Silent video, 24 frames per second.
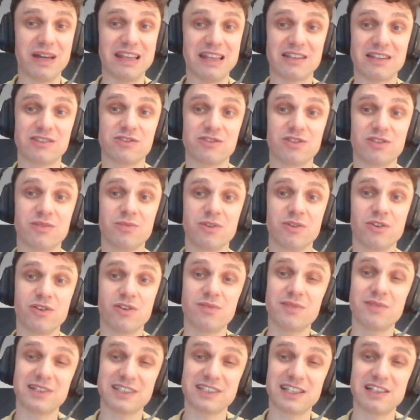that
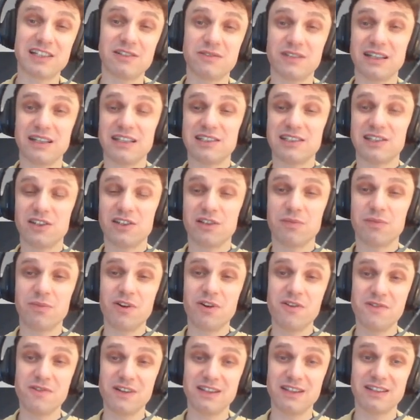Cronbach's alpha is not
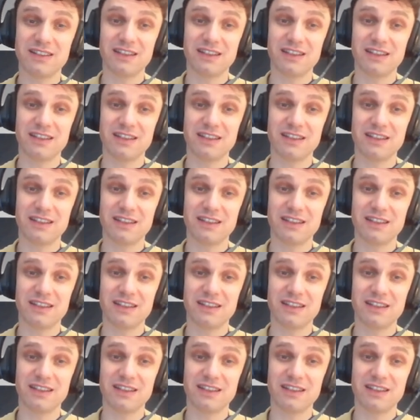perfect,